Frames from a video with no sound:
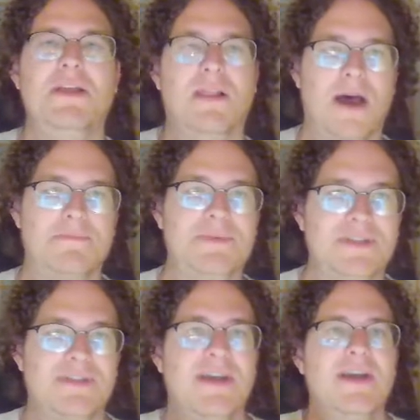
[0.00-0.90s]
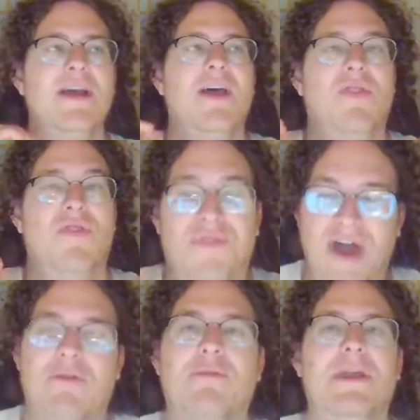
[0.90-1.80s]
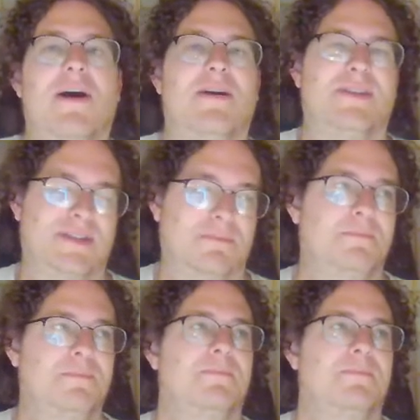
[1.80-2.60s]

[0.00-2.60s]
Loptis. That would be awesome.